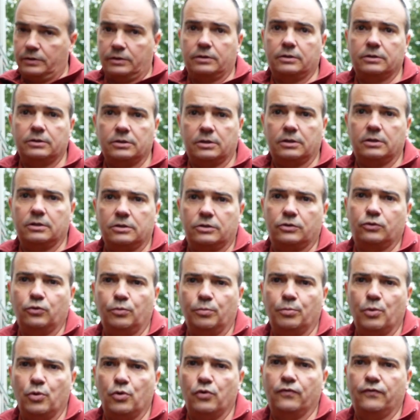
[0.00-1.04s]
So they
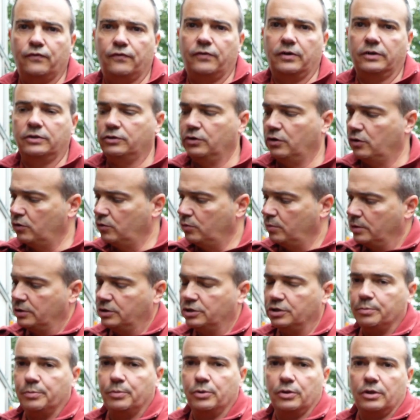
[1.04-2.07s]
don't move at all
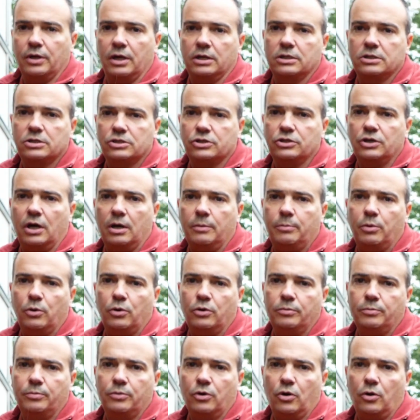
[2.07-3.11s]
once you put that strap
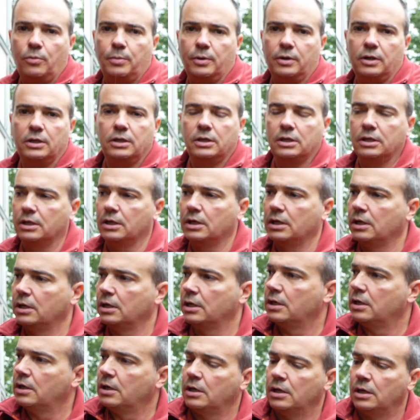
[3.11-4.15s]
on properly,
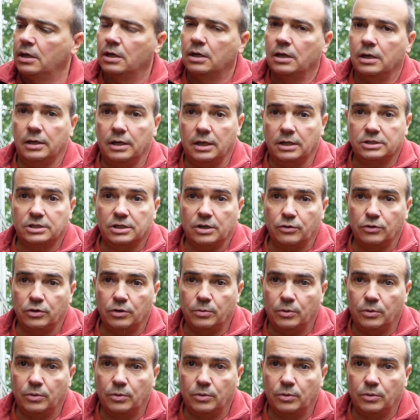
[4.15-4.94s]
and that's how you